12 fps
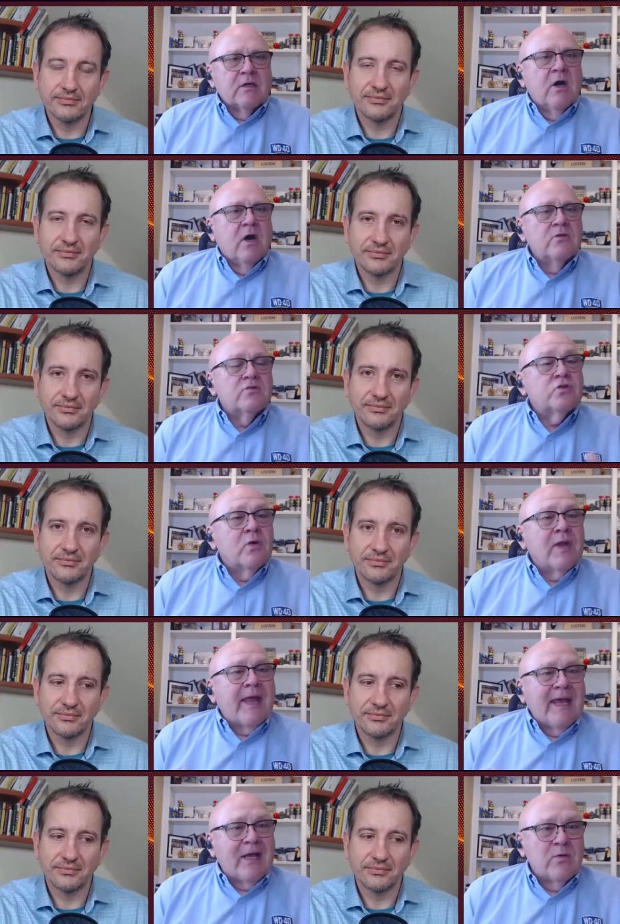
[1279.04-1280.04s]
Speaker 1: the
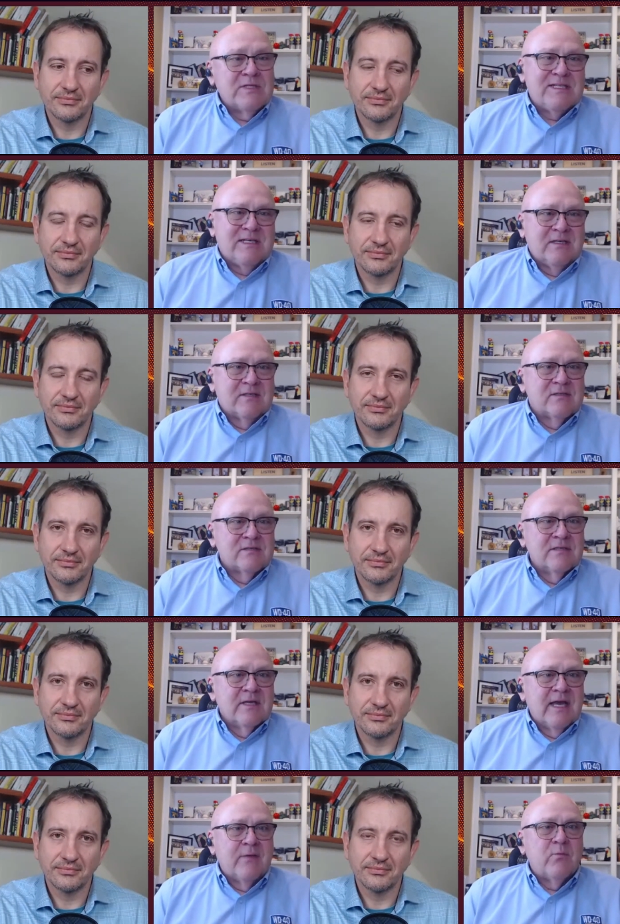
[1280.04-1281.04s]
cultural equity
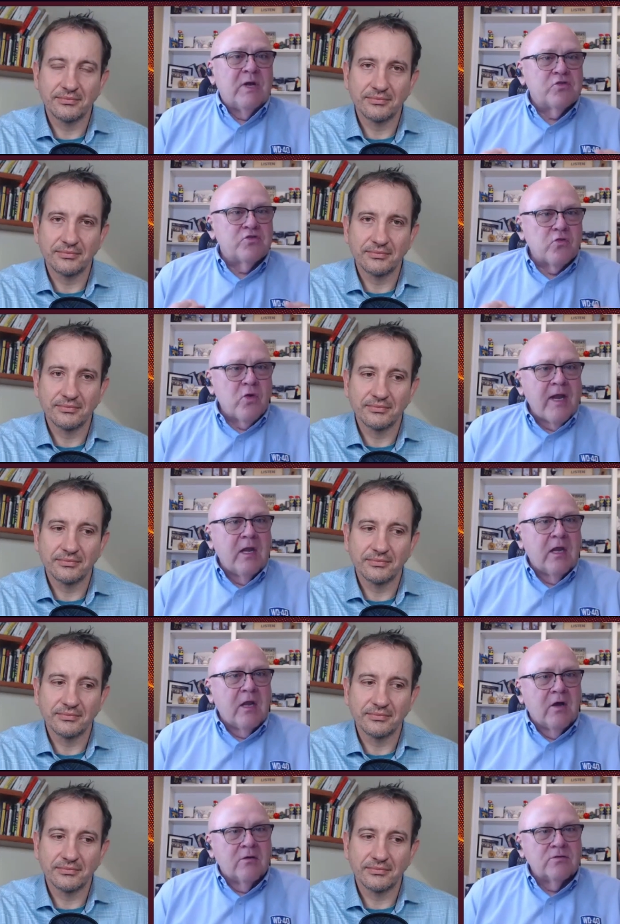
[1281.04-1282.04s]
is, and we're
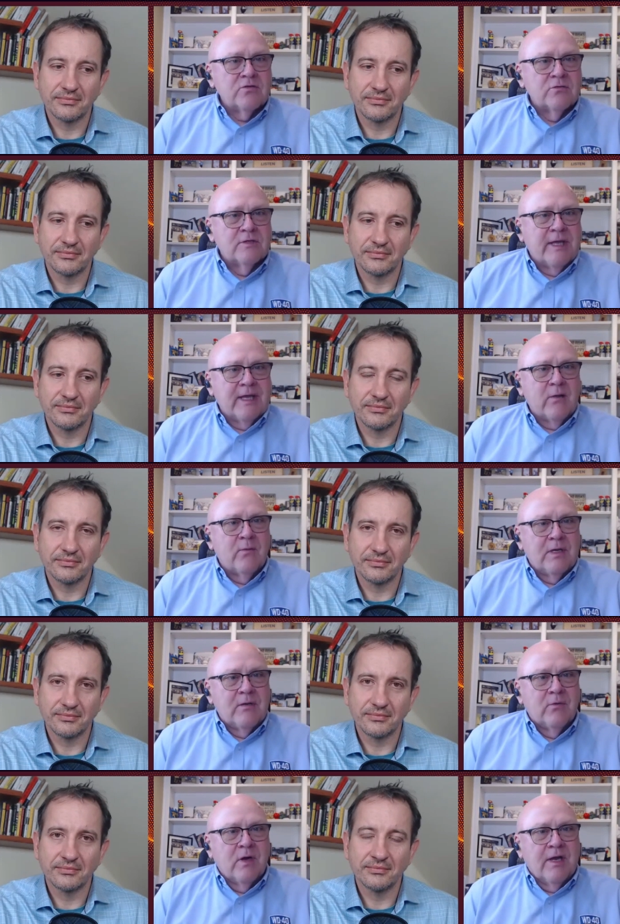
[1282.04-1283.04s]
draining cultural
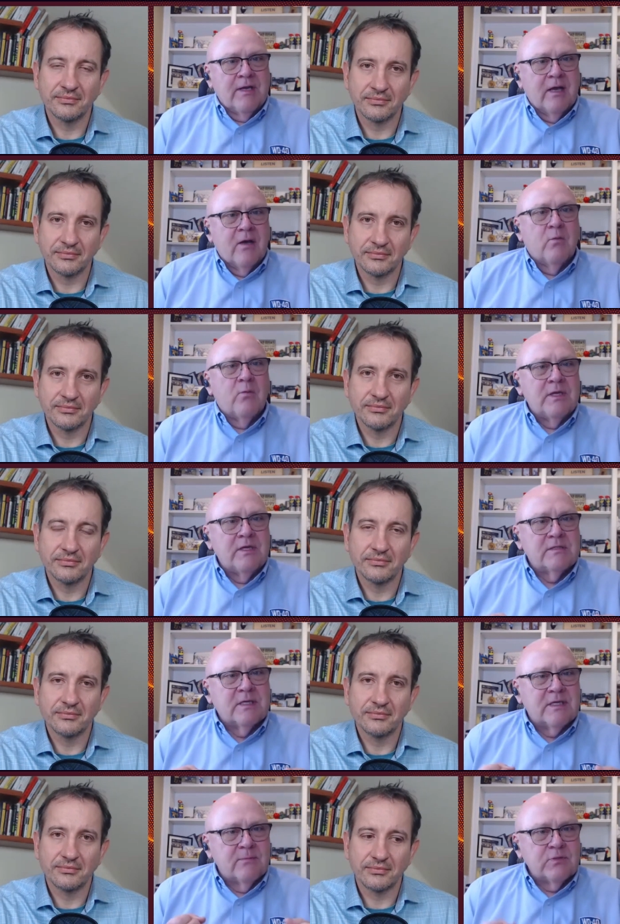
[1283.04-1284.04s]
equity right now. We
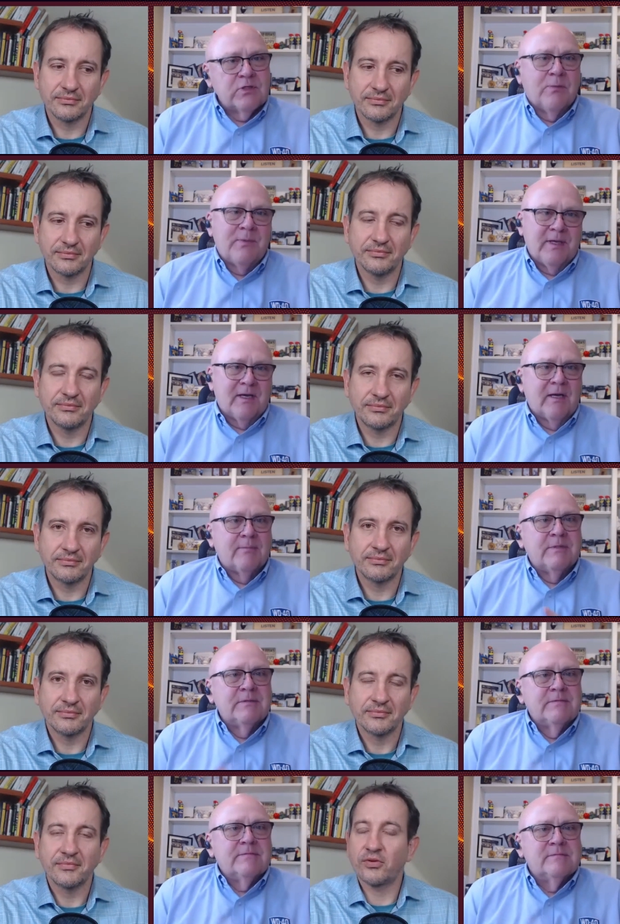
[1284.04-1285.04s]
need to keep topping it
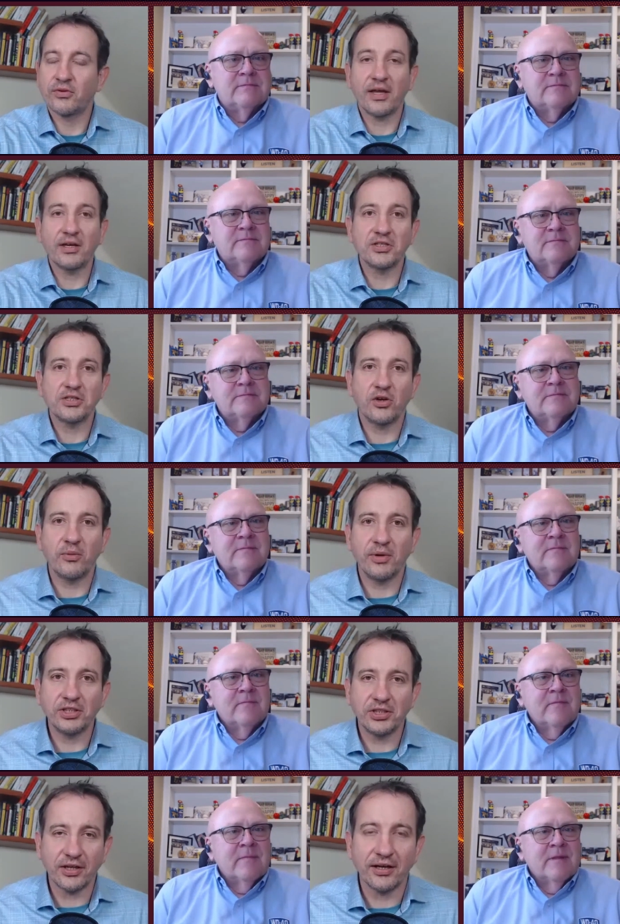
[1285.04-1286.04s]
up.
Speaker 2: Thank you so
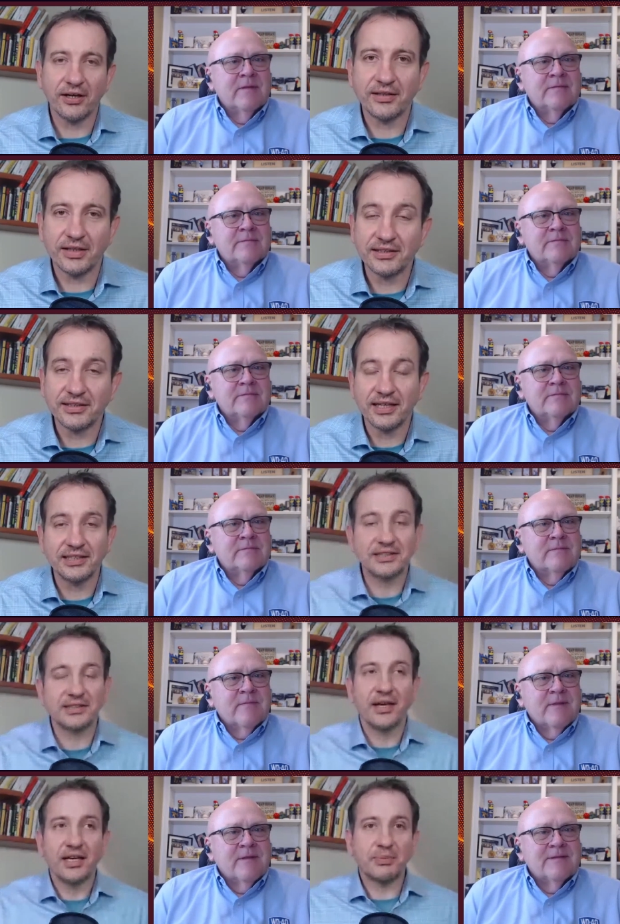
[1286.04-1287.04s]
much.
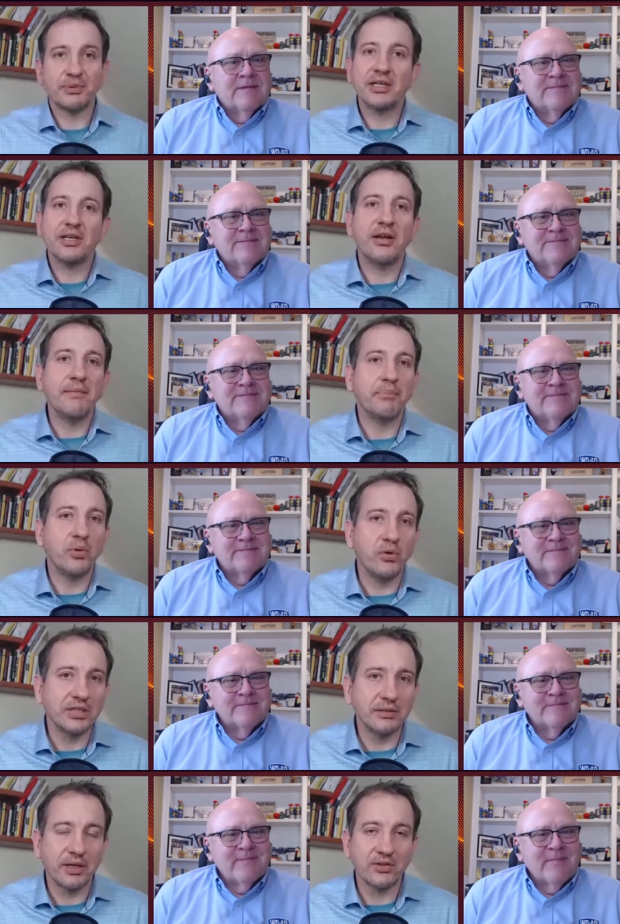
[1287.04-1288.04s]
It's particularly
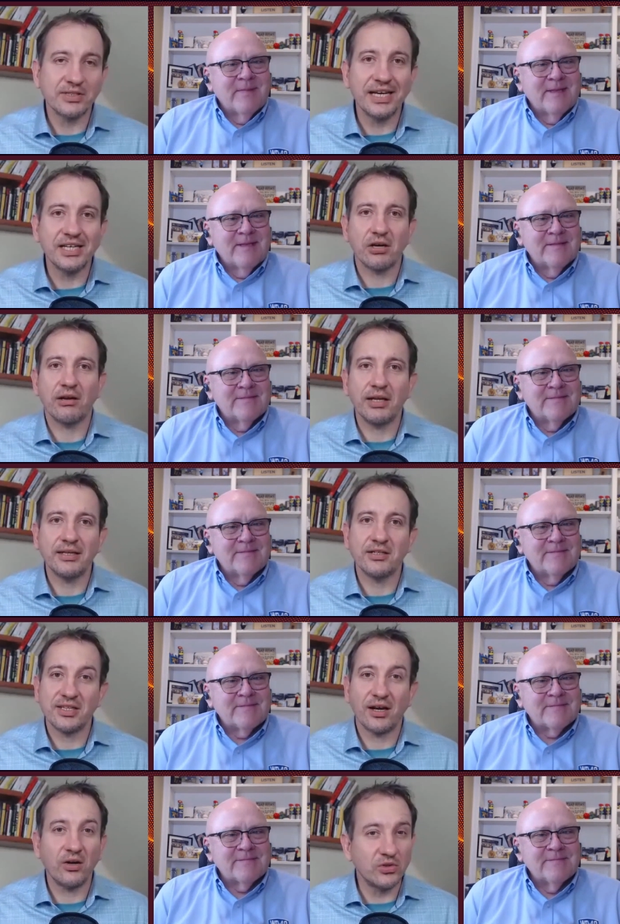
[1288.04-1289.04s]
important because HR
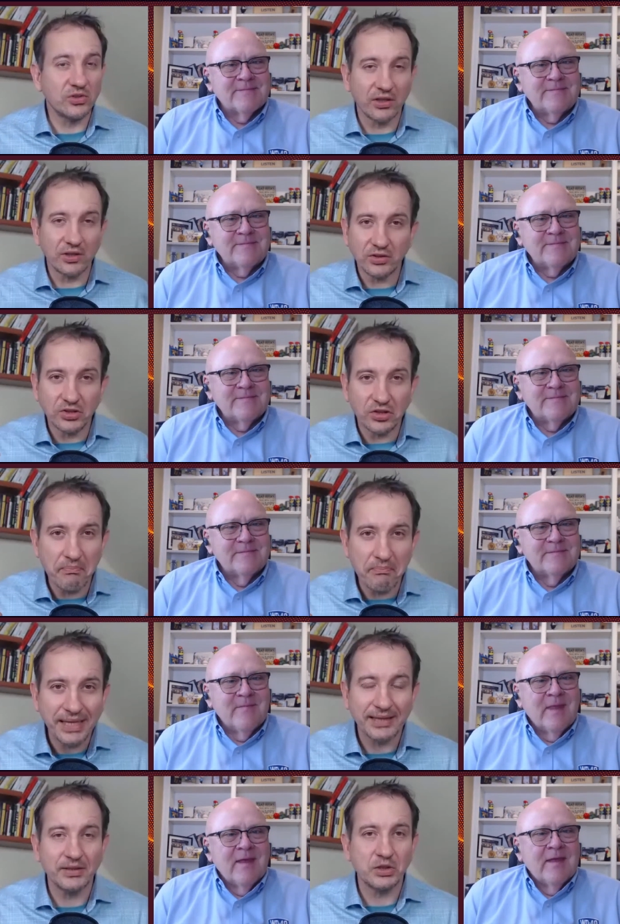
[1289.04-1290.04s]
leaders are also under
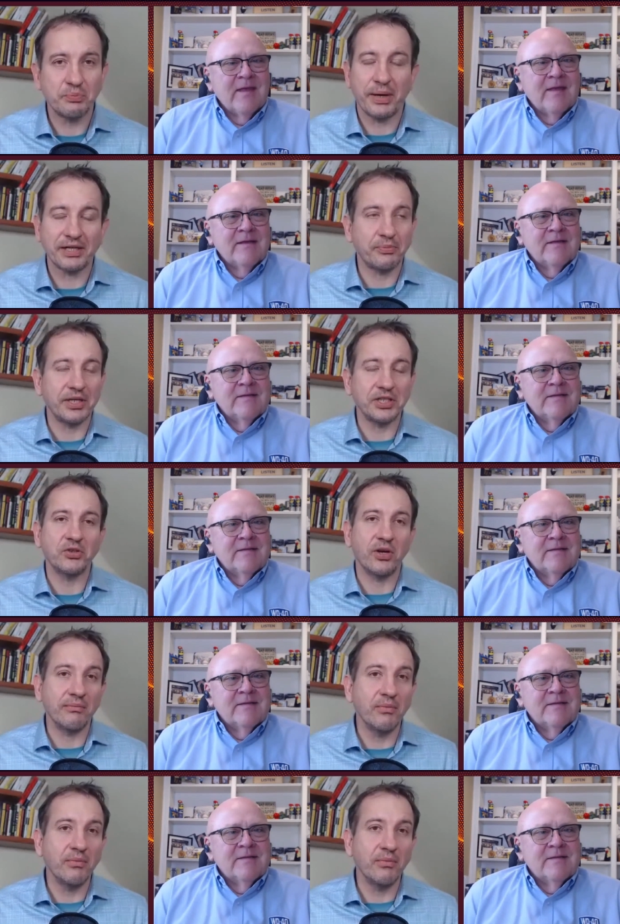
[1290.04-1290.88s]
tremendous pressure, and